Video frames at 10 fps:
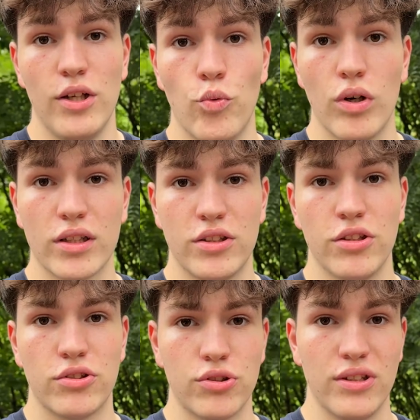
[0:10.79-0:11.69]
walked you
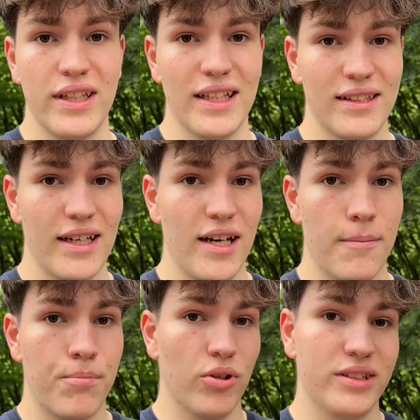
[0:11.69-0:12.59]
through the entire
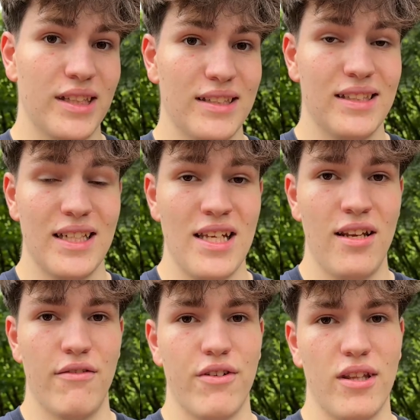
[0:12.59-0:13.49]
process in
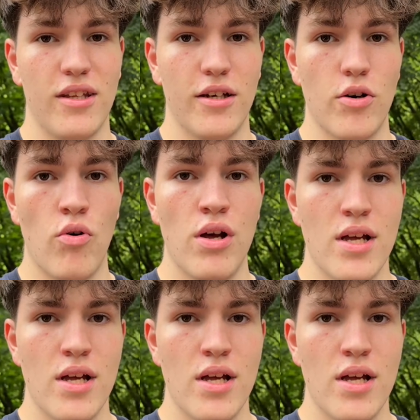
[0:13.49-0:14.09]
a video,